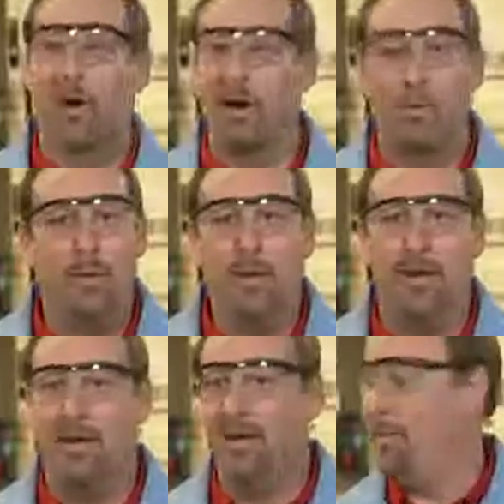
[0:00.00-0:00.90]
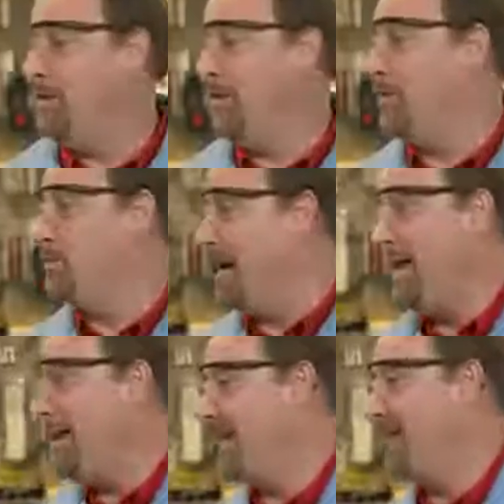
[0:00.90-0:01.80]
Where do we begin? I mean, there are
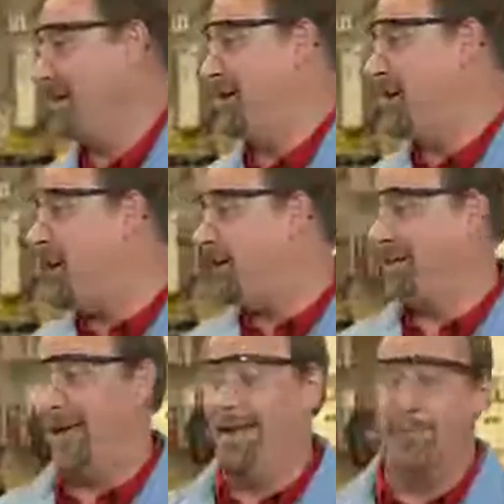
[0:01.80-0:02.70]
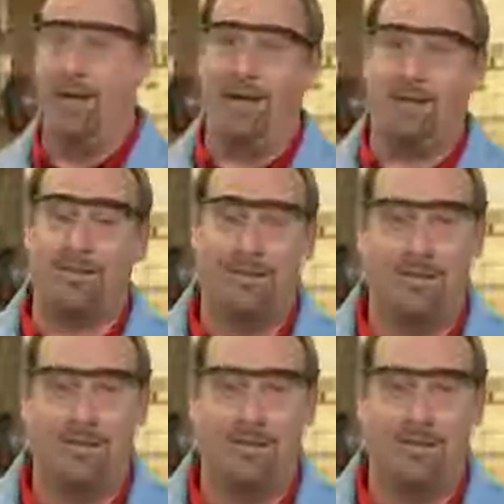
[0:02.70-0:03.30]
many things that cause tailing peaks.